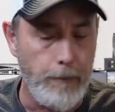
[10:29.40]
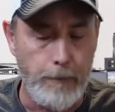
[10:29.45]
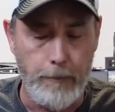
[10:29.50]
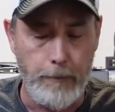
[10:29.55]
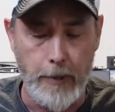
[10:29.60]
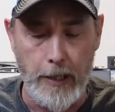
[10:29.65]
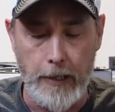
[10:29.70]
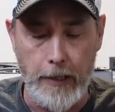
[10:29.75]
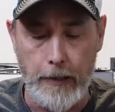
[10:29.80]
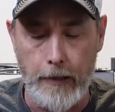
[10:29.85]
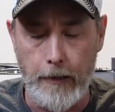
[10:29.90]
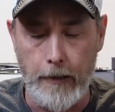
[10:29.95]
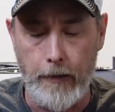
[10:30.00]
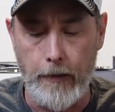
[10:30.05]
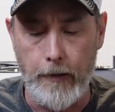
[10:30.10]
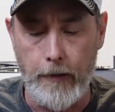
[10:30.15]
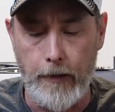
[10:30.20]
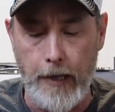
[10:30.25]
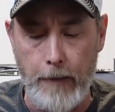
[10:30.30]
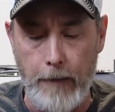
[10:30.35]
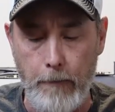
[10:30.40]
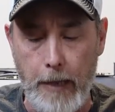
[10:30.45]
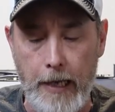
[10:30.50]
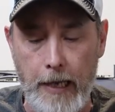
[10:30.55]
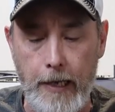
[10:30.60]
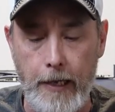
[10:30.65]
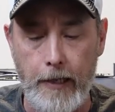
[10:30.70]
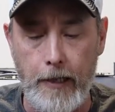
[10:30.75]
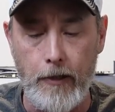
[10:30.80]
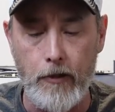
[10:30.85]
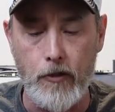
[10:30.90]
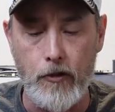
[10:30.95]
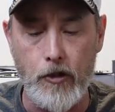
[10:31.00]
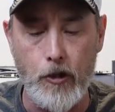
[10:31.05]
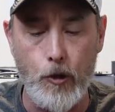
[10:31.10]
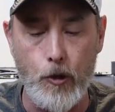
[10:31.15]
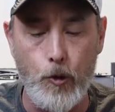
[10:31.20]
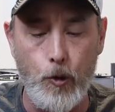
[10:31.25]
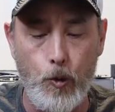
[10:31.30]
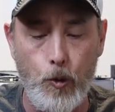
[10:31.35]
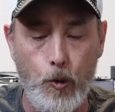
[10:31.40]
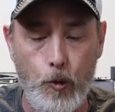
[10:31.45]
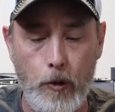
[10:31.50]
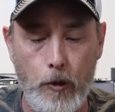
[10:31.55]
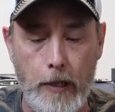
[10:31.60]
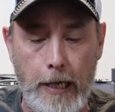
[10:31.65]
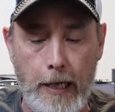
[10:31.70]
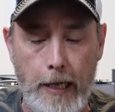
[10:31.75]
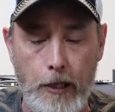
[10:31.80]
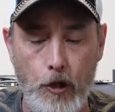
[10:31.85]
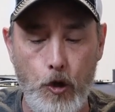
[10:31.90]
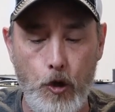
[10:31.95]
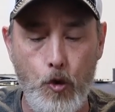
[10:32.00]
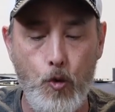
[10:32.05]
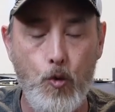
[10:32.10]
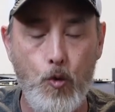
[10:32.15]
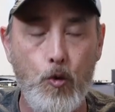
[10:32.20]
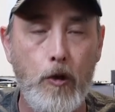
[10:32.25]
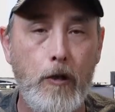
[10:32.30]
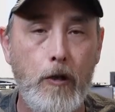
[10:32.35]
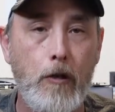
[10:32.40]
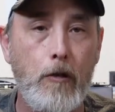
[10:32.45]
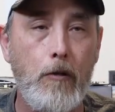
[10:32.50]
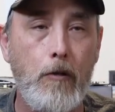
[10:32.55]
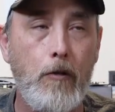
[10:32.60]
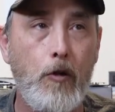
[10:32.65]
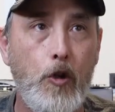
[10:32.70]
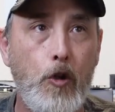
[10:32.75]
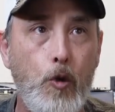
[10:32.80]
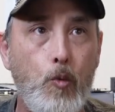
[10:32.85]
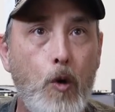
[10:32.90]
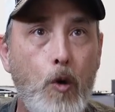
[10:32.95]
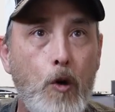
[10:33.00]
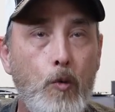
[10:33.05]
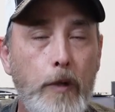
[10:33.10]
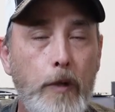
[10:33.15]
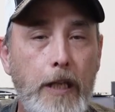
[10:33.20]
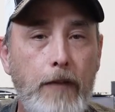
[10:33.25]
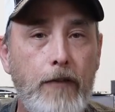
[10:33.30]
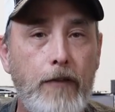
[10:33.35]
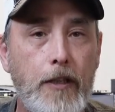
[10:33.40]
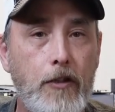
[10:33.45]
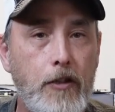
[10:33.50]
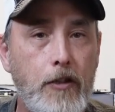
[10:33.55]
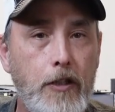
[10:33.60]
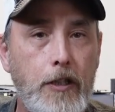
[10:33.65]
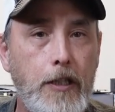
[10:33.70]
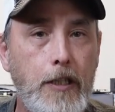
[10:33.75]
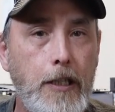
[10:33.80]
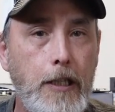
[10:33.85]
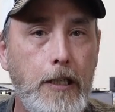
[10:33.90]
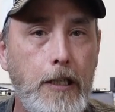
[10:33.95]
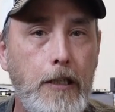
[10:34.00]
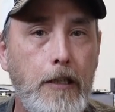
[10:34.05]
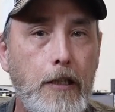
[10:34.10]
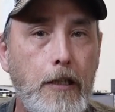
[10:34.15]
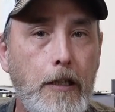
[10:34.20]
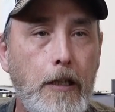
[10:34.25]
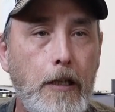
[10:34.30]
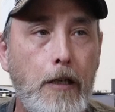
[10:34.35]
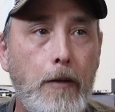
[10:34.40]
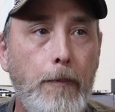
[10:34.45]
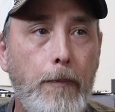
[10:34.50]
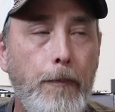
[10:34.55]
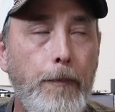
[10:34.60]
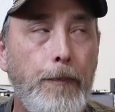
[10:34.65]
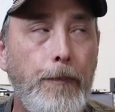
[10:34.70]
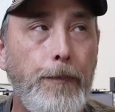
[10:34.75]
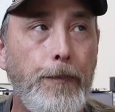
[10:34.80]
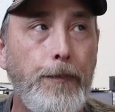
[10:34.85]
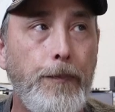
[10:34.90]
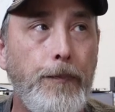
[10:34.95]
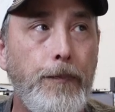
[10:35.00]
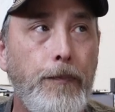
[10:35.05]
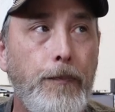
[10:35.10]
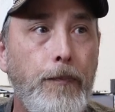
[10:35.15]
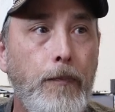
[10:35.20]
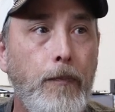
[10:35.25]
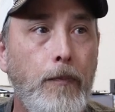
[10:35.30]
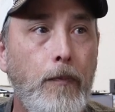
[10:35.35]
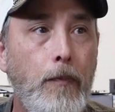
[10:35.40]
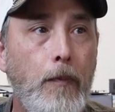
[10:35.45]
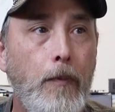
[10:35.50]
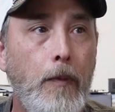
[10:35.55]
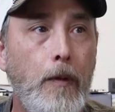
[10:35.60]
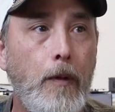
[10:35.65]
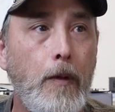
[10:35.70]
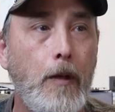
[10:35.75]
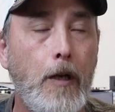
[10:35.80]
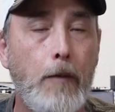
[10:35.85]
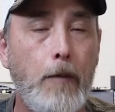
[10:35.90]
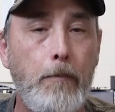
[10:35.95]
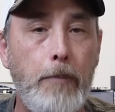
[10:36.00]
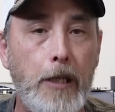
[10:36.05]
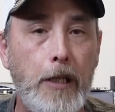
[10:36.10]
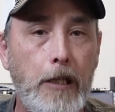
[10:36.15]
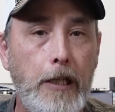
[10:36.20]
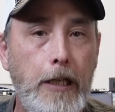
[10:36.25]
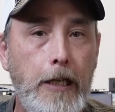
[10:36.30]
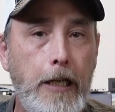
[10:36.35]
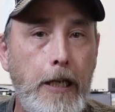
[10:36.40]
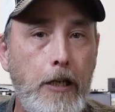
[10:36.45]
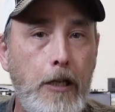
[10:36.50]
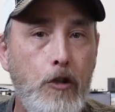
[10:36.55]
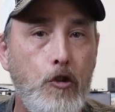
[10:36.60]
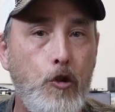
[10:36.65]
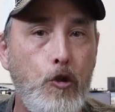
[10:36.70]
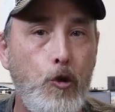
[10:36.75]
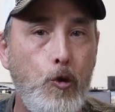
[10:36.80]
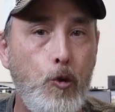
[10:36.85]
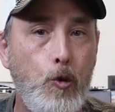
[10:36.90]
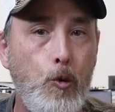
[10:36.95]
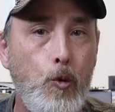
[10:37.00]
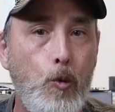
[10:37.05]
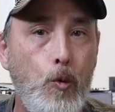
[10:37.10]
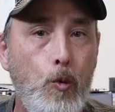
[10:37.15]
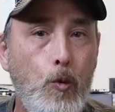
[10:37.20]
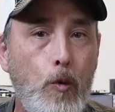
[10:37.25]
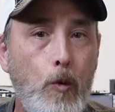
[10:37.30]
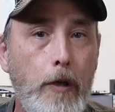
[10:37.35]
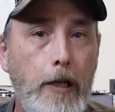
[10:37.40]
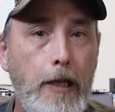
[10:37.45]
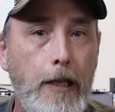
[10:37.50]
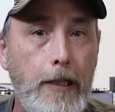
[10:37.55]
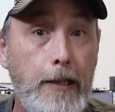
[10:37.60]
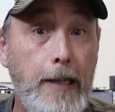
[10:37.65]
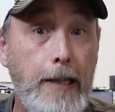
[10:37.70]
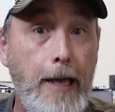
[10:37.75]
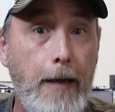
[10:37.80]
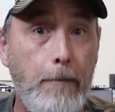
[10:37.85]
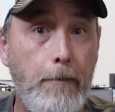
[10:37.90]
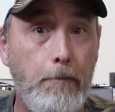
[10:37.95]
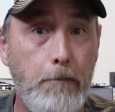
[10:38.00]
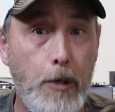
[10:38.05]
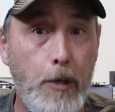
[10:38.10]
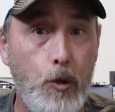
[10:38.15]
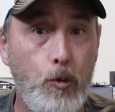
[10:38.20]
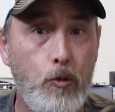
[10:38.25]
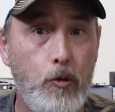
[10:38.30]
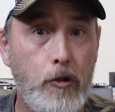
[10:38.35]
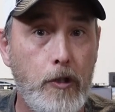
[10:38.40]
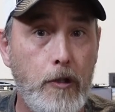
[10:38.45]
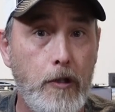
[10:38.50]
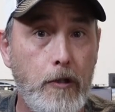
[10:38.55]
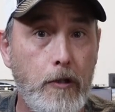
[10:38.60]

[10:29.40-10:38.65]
but they made it so that you you won't even see the ability to hit that boost